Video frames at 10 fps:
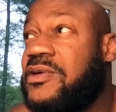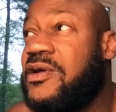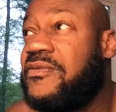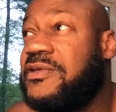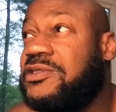
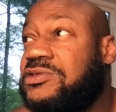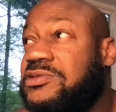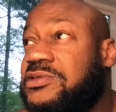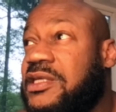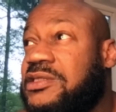health
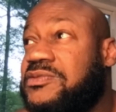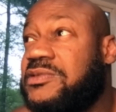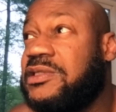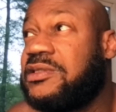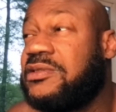issues that it's
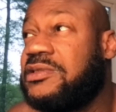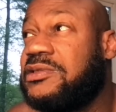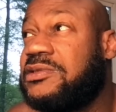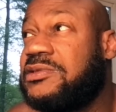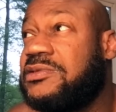
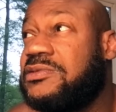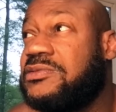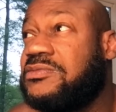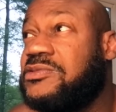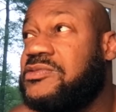ridiculous.
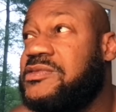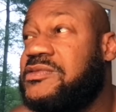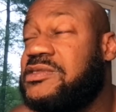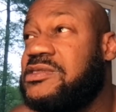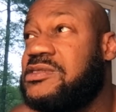But we've
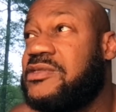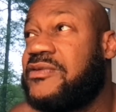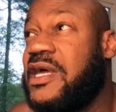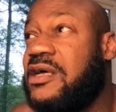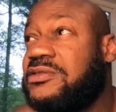seen it
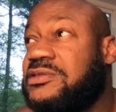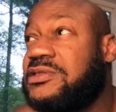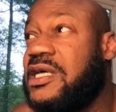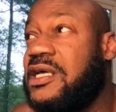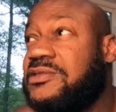1,000
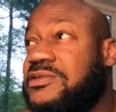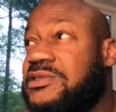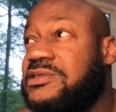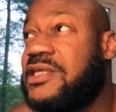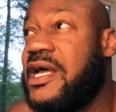times where
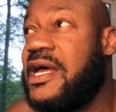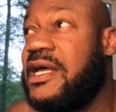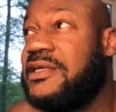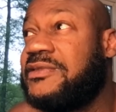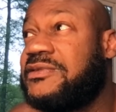these
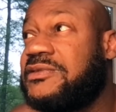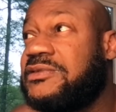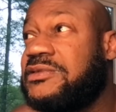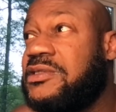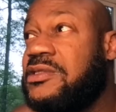guys
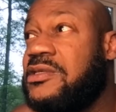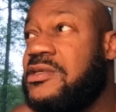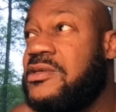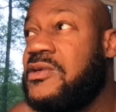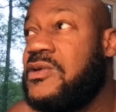
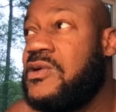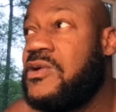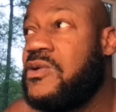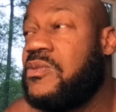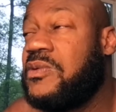
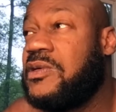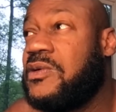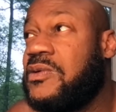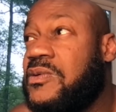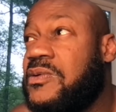will...